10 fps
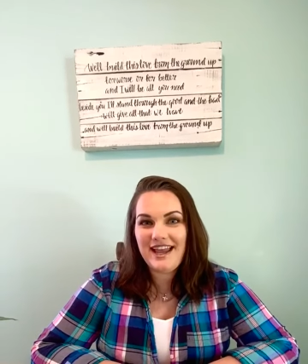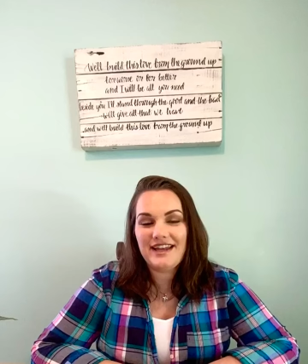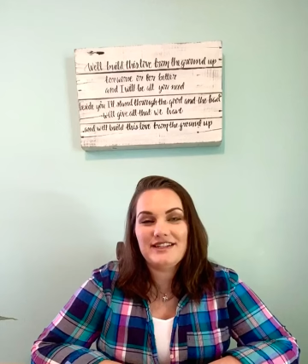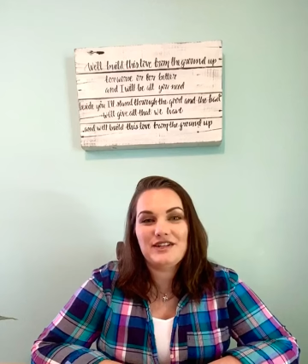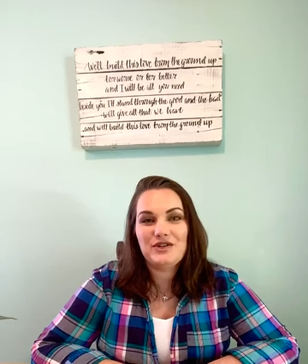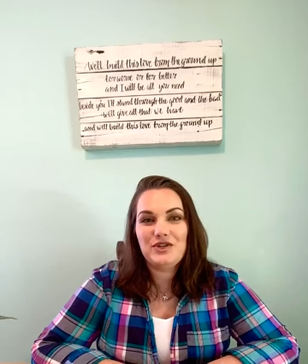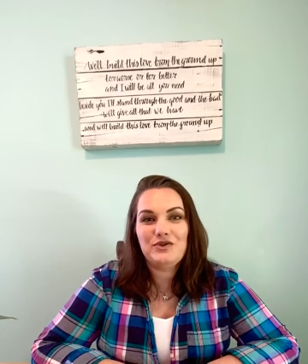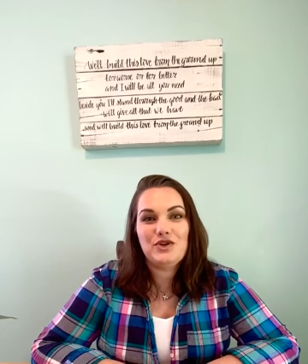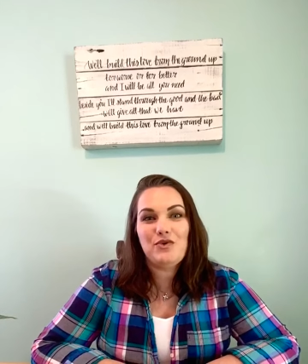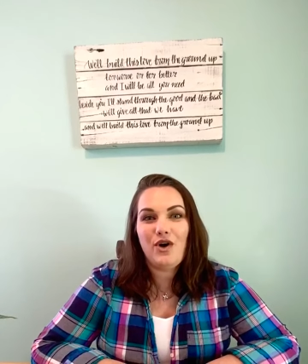and tell you
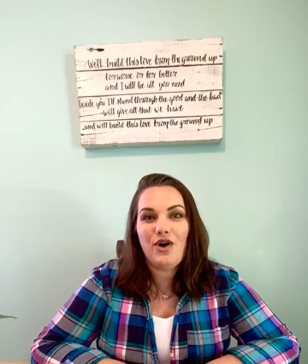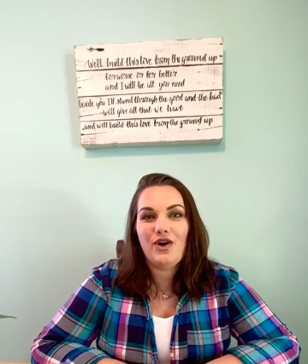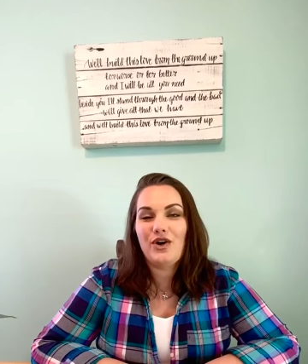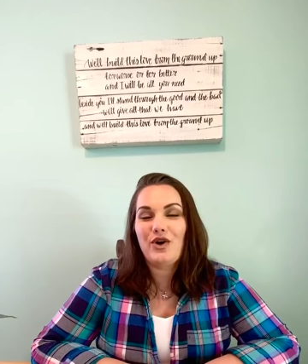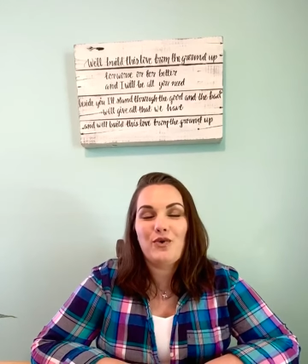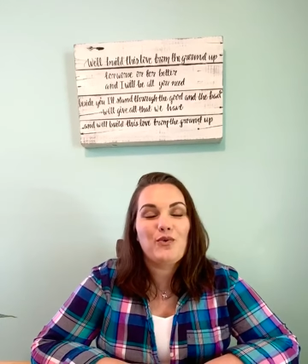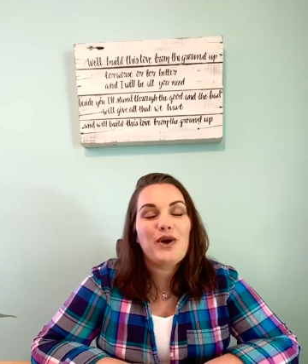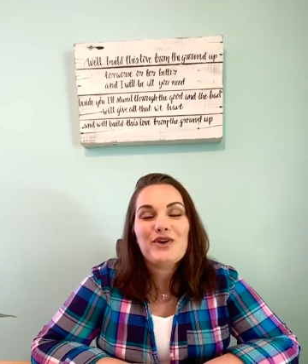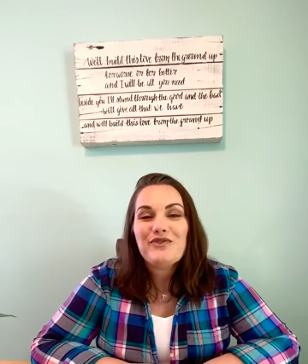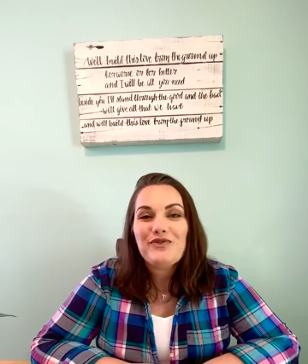you all are
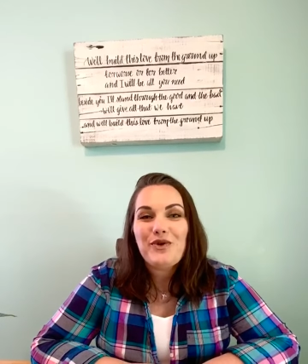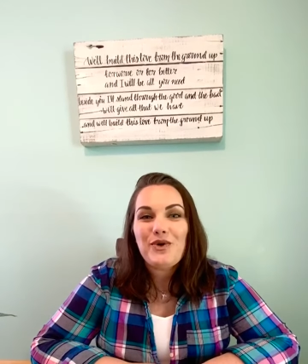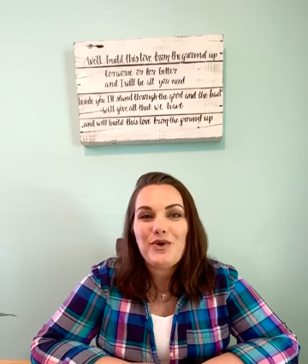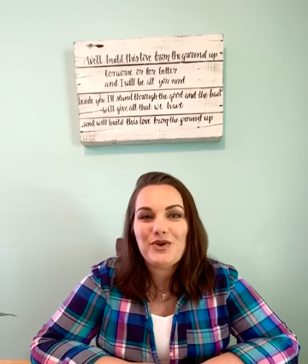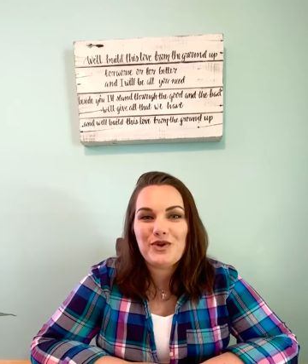wonderful,